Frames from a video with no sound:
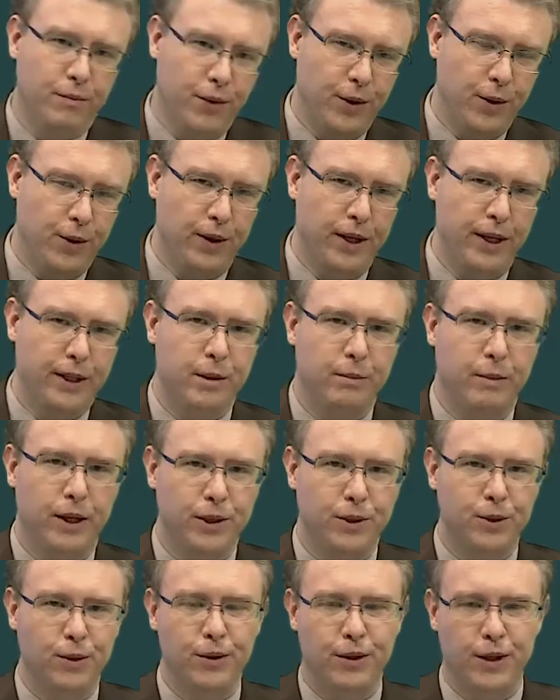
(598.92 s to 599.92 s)
you need to
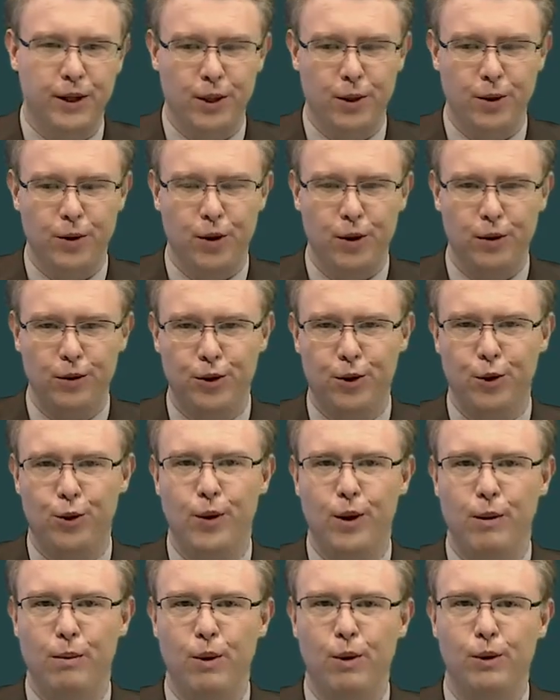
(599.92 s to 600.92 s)
make sure that you're not
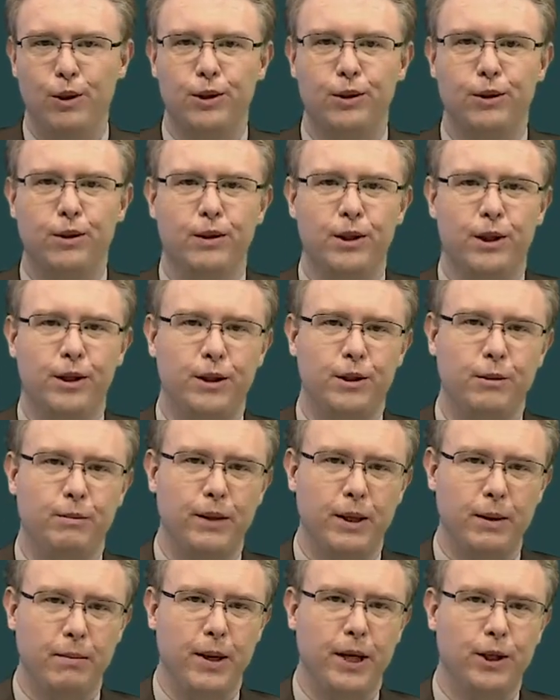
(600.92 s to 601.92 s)
too emotional. You need to
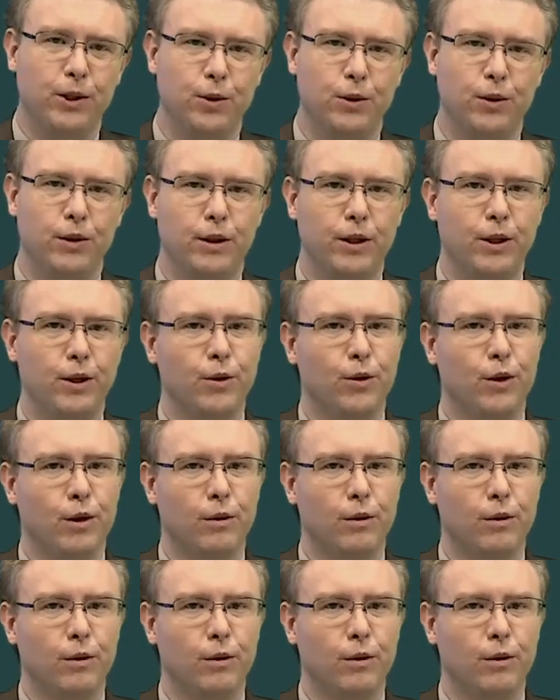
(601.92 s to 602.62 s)
make sure that you're